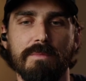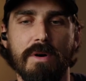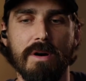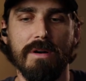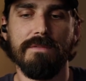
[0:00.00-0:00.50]

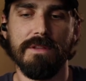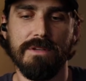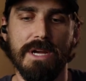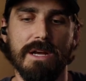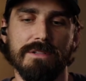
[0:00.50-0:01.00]
part of the
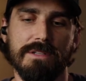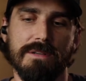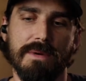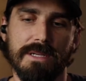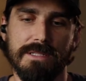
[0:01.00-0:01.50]
challenge
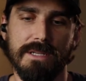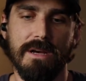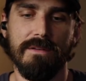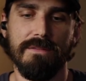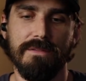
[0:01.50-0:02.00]
to
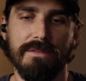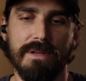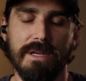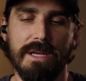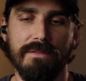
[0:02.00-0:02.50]
myself
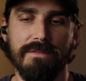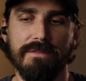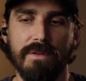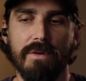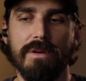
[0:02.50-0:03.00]
in
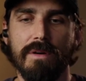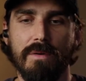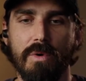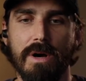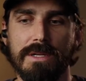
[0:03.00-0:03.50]
Florida
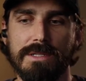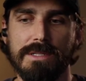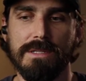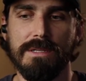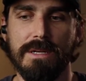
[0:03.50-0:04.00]

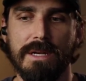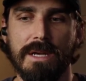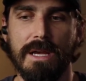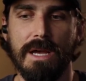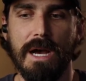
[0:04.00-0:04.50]
was,
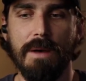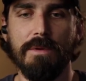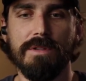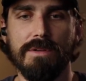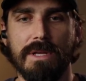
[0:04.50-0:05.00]
I'm going
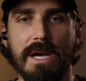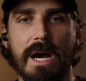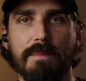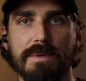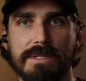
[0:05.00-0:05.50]
to do the
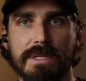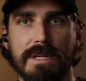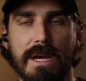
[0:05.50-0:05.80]
opposite.